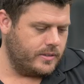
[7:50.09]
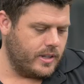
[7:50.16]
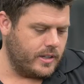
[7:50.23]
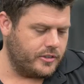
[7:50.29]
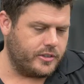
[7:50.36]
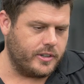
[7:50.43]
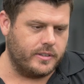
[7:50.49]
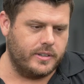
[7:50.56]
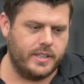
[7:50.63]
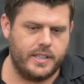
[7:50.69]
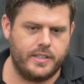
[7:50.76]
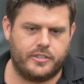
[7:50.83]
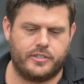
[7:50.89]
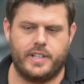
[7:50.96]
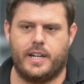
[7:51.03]
launched our
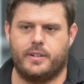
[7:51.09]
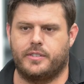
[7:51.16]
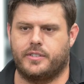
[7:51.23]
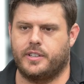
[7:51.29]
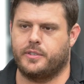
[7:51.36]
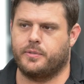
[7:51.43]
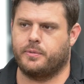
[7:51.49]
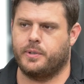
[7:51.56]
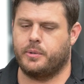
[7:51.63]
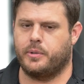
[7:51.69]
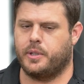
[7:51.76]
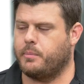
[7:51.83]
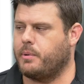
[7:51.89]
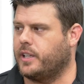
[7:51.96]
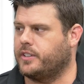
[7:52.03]
leash now, it says
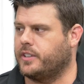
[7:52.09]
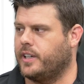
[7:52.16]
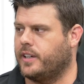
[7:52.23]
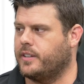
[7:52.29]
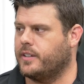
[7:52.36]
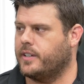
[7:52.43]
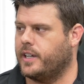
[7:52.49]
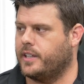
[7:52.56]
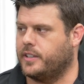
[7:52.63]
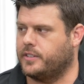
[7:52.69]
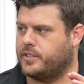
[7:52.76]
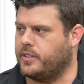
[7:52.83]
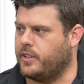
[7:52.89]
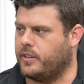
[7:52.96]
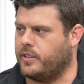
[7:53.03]
frequently bought together, and
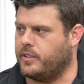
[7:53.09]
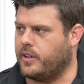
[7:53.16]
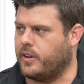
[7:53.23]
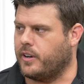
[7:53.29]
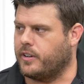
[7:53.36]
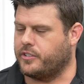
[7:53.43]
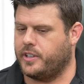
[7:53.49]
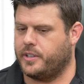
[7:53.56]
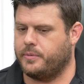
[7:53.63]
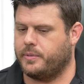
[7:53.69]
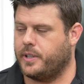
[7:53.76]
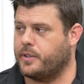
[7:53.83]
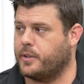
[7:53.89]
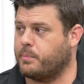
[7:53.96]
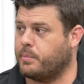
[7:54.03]
it's mm, our shed
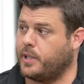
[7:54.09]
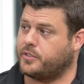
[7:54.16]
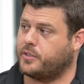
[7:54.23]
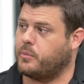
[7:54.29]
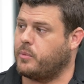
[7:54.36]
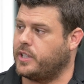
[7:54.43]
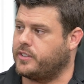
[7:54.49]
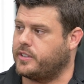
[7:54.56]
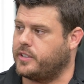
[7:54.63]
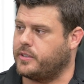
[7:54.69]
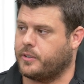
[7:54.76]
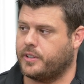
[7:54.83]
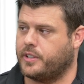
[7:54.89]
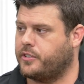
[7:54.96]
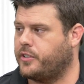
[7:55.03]
defender plus the onesie
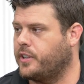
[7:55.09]
or the